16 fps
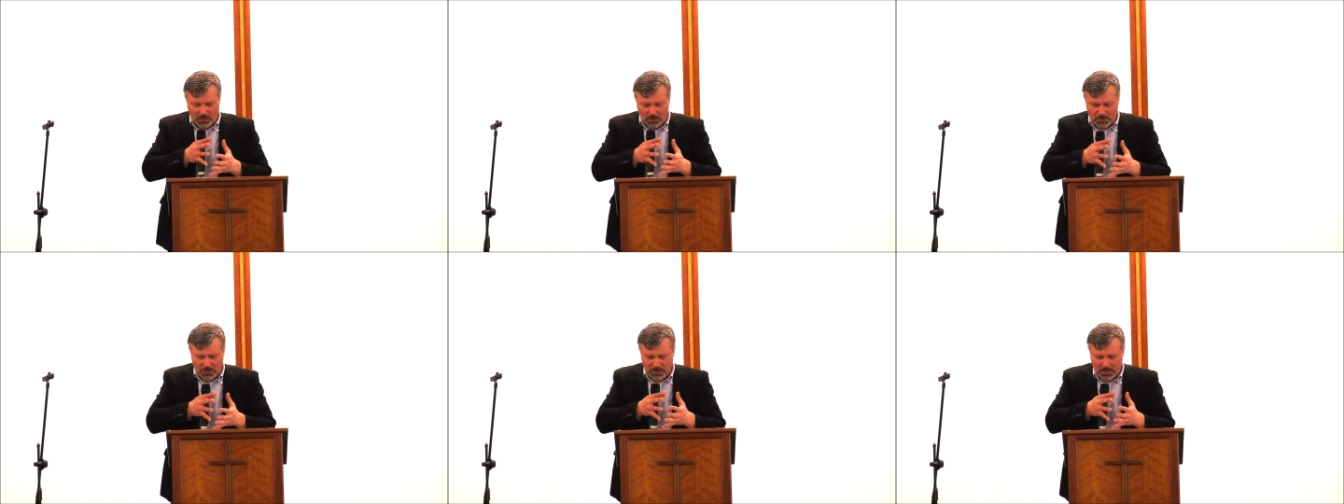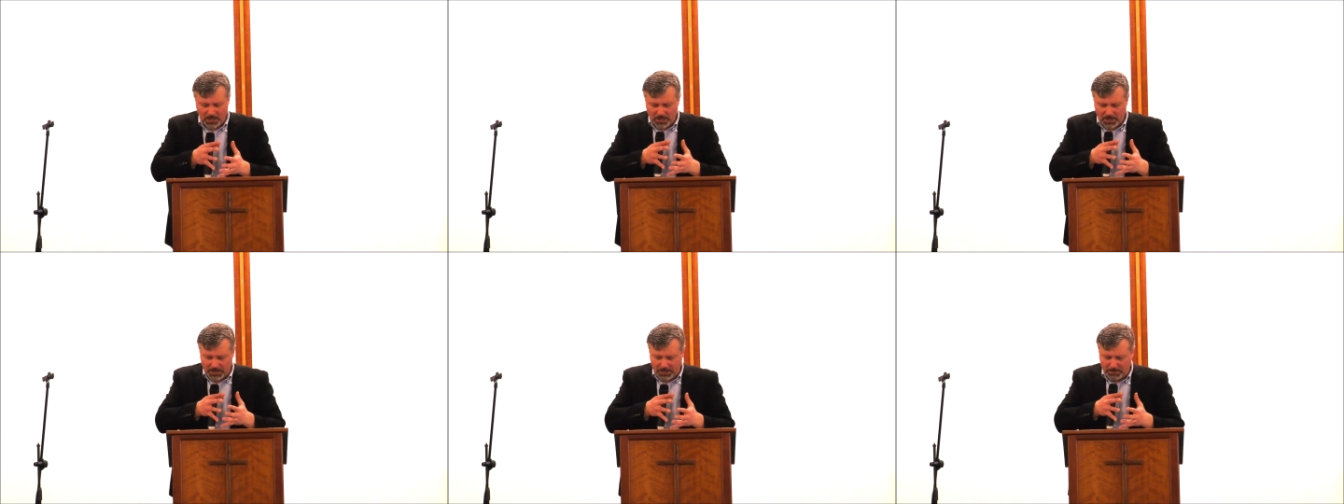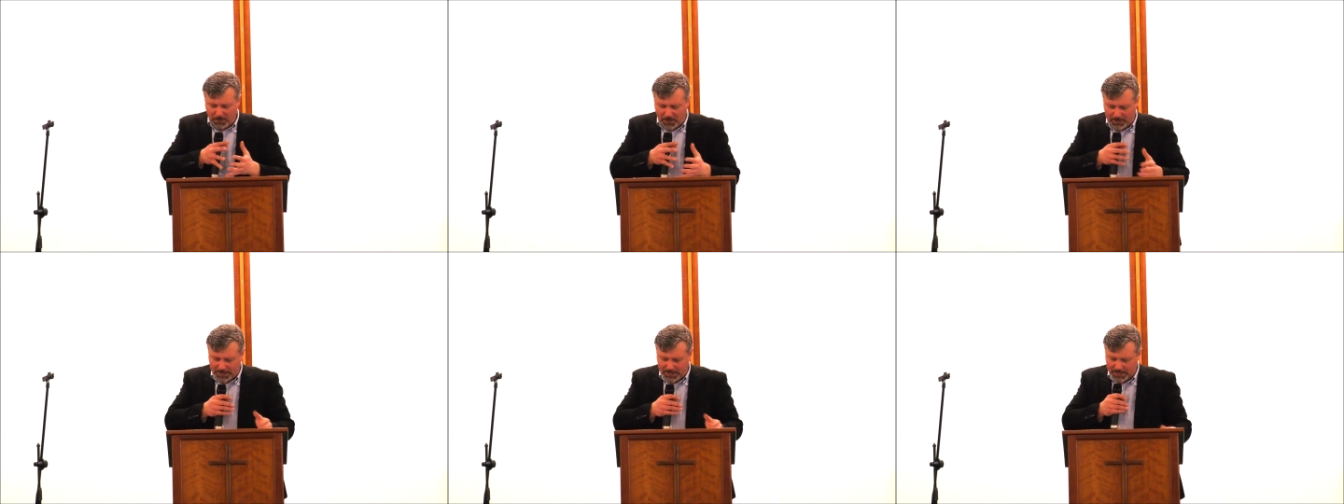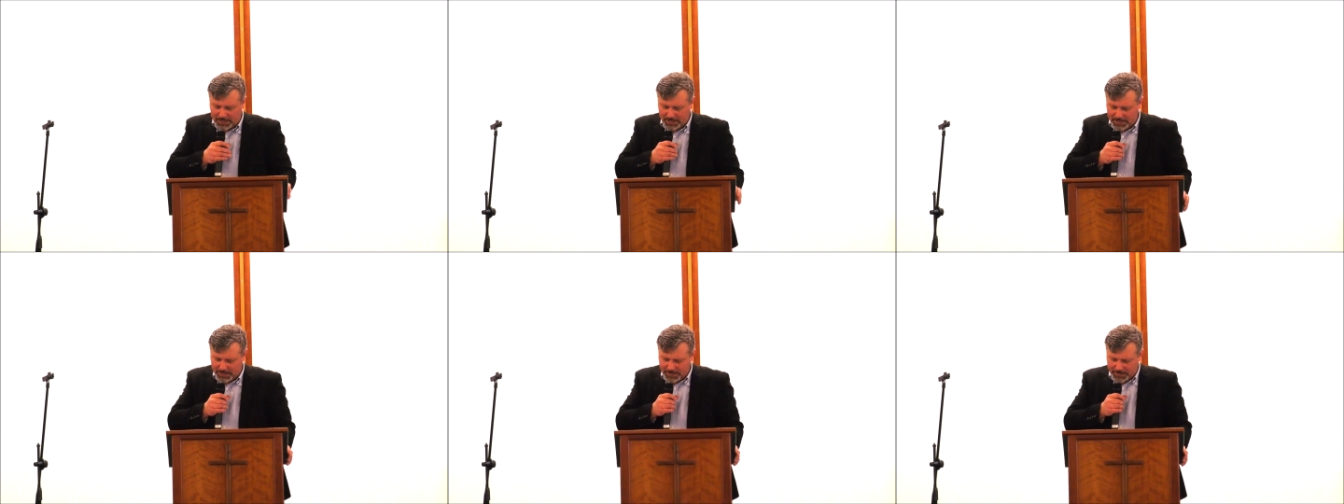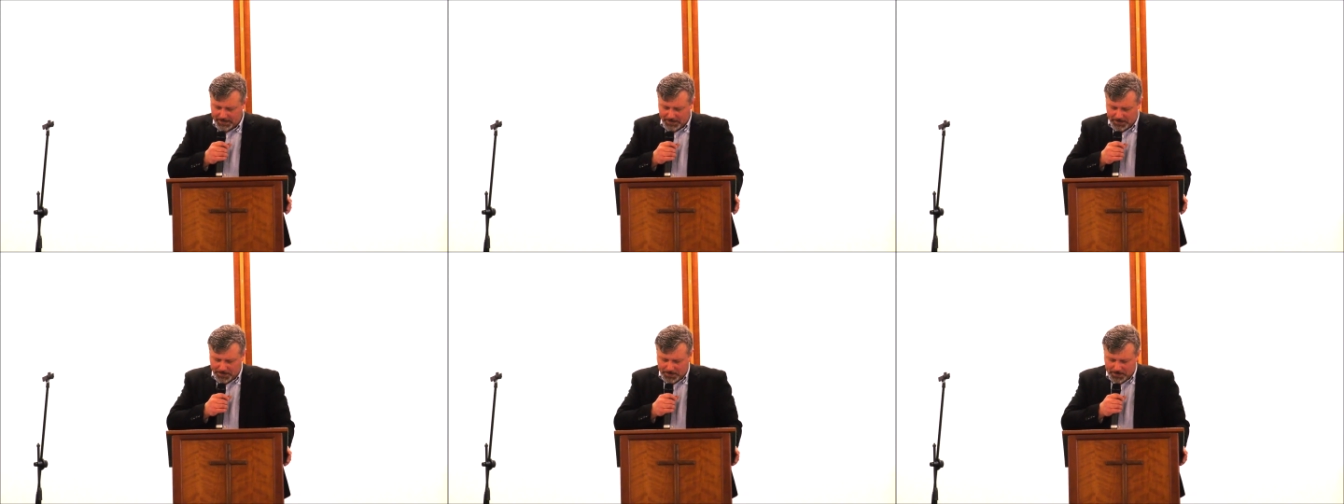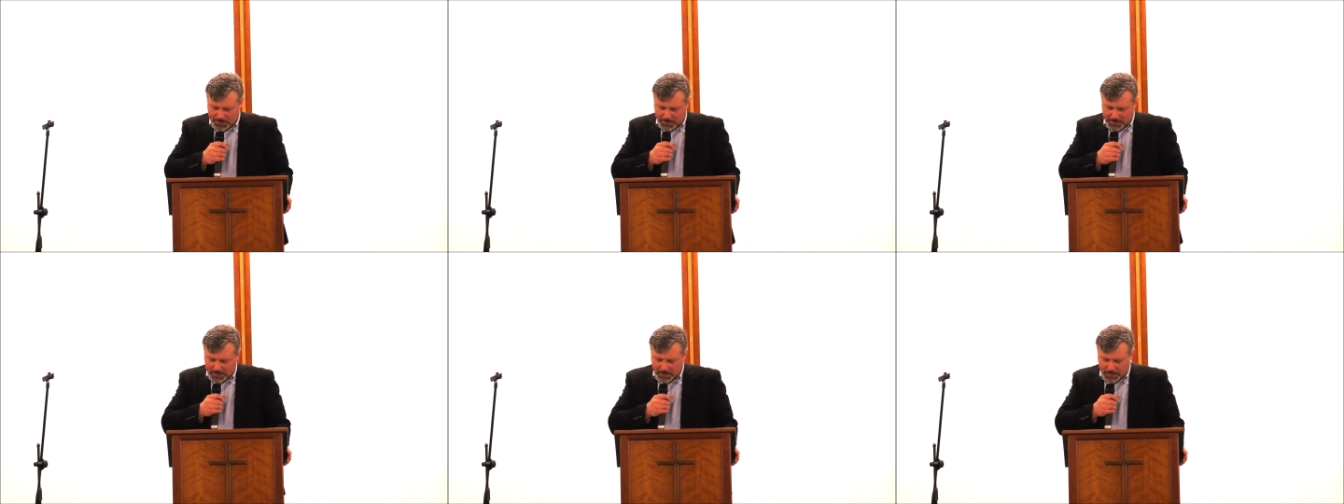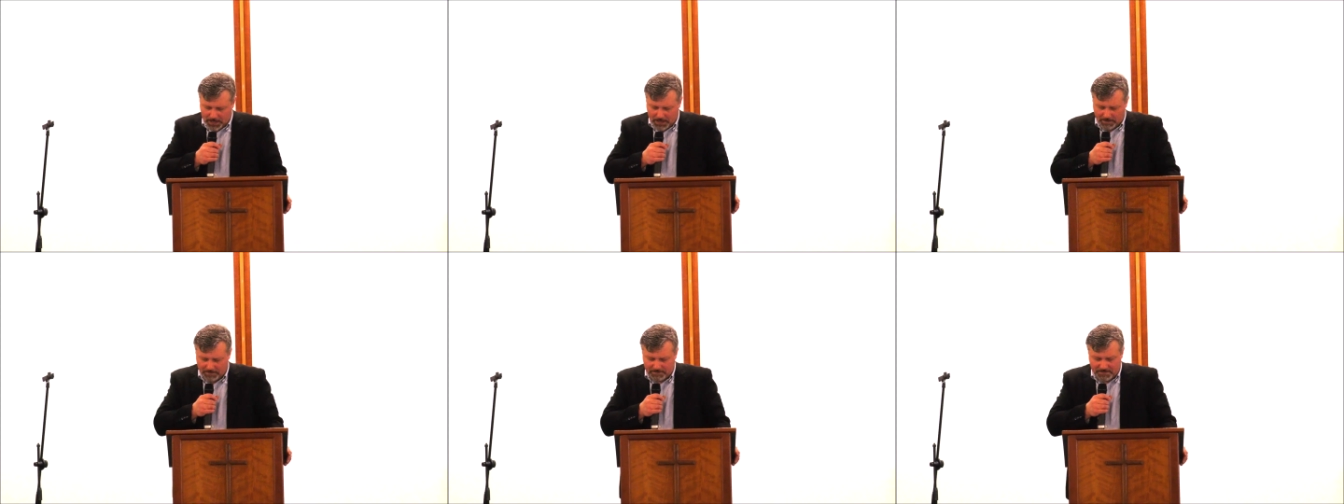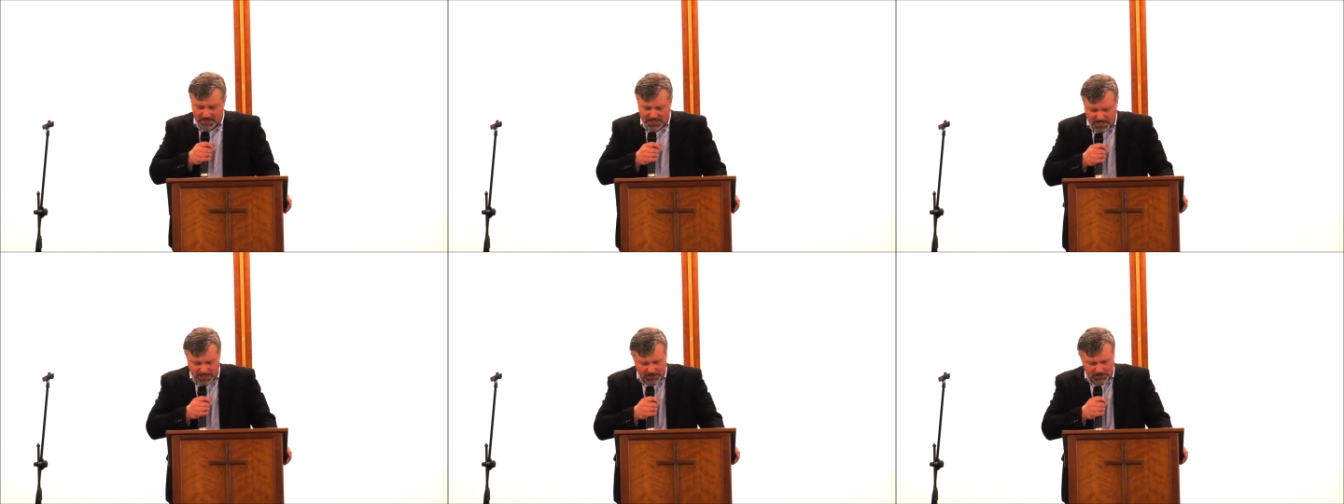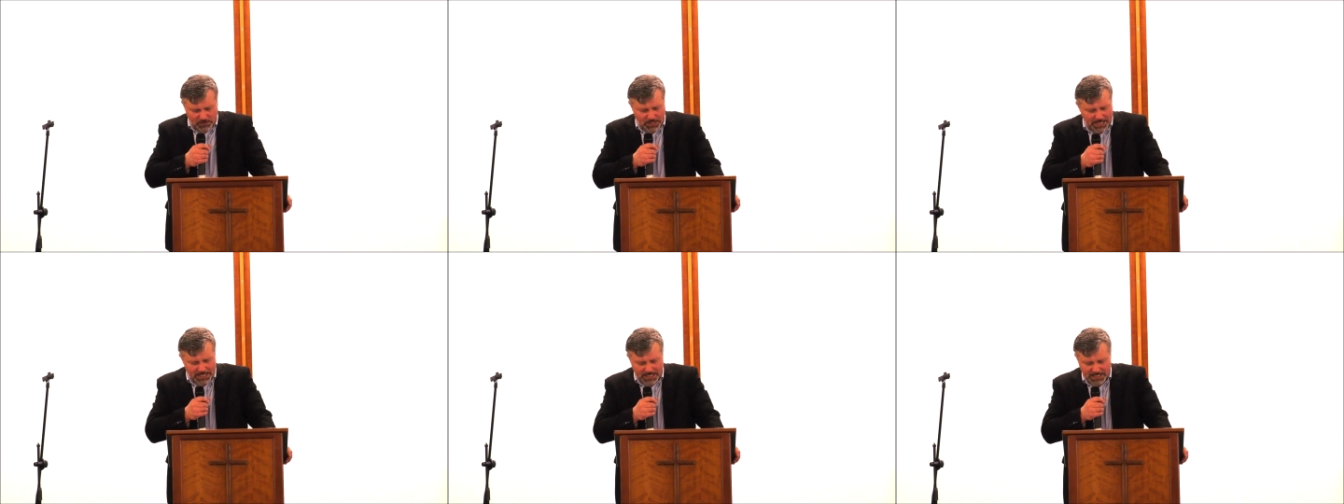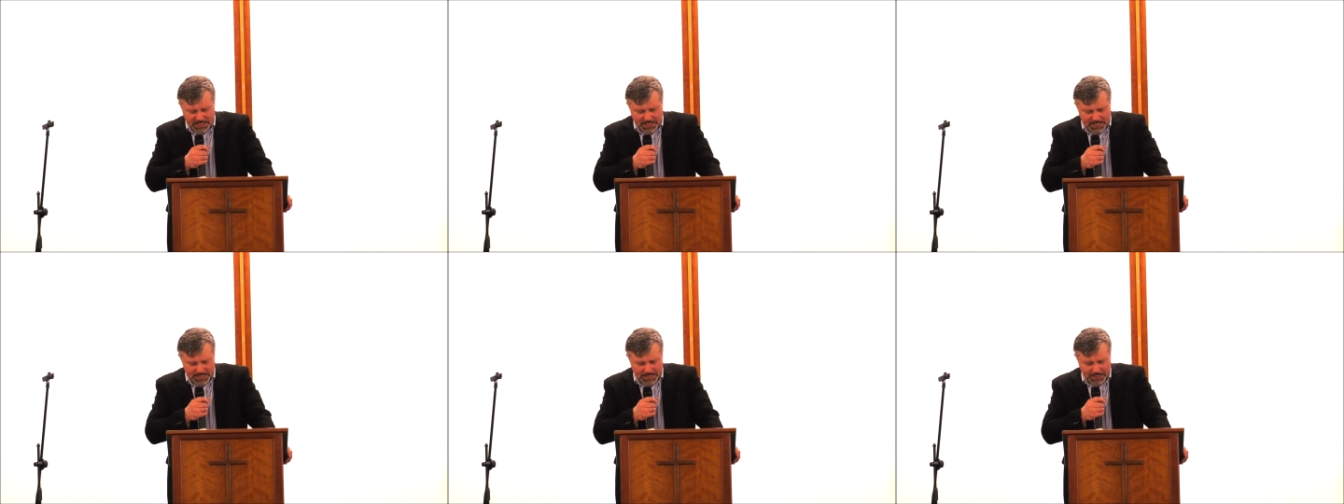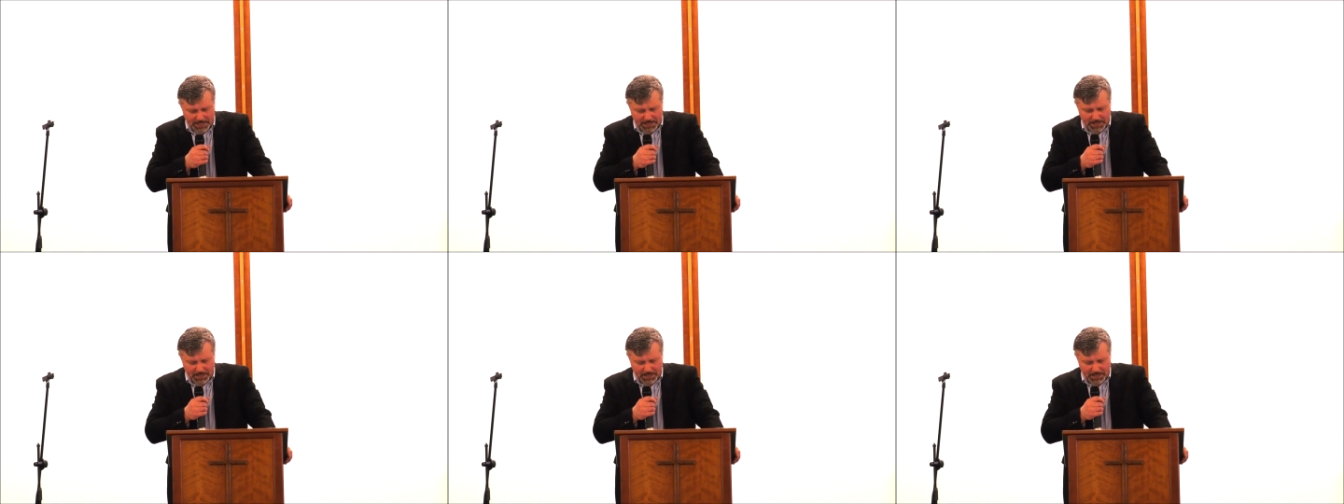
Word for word: on the body, uh, physical trainings,